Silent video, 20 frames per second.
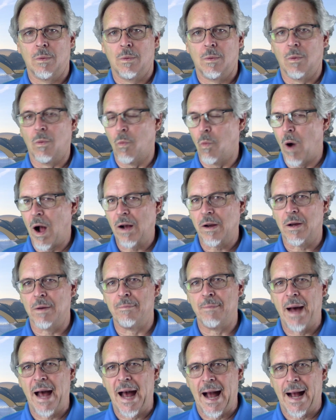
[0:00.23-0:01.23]
Welcome
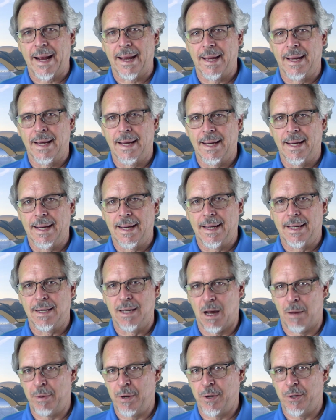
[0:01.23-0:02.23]
back,
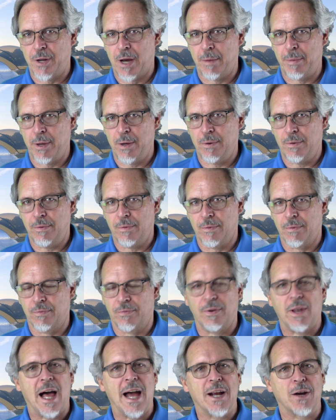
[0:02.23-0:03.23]
WW
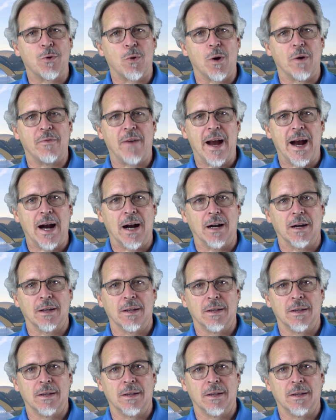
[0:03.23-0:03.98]
Fly Corvair.